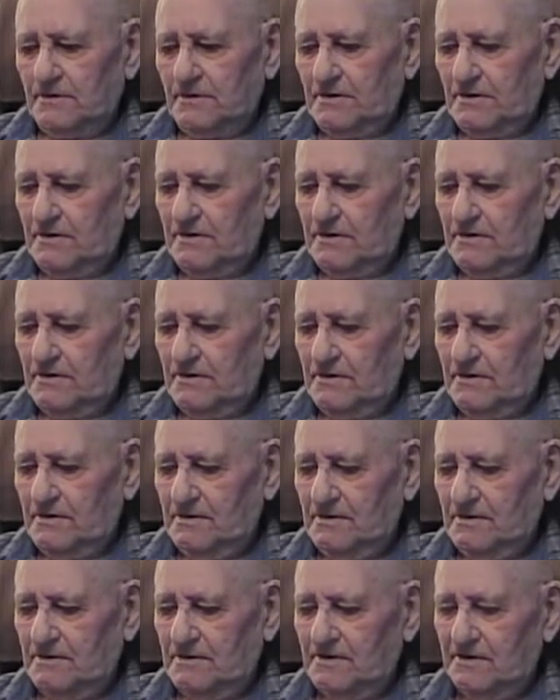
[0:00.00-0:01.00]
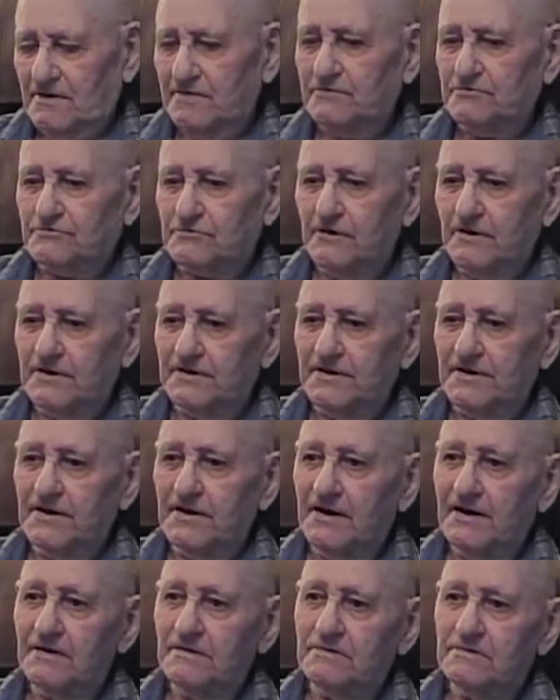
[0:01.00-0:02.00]
And he was trying to get
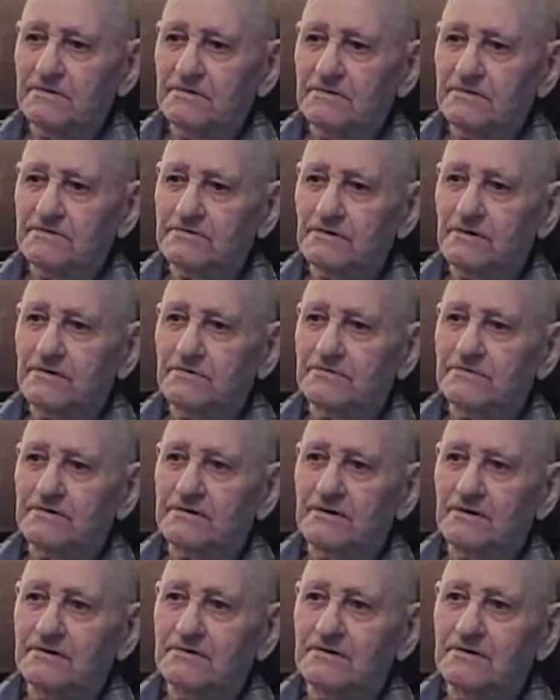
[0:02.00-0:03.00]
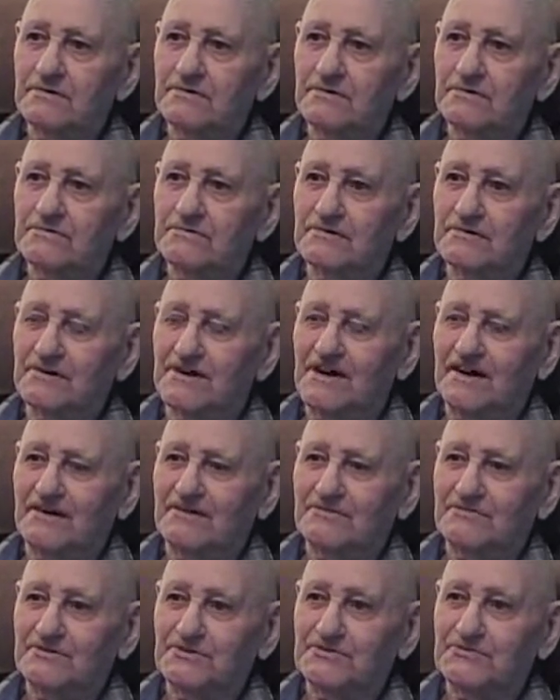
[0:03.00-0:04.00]
out of the service, I guess, on the account
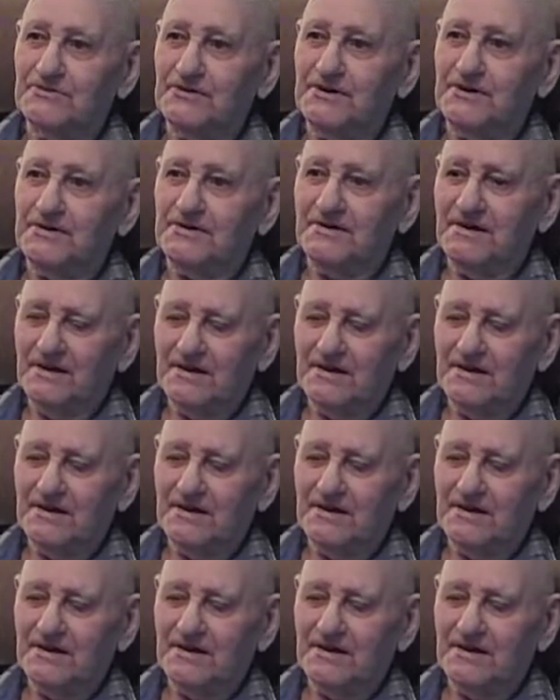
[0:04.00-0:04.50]
of his feet.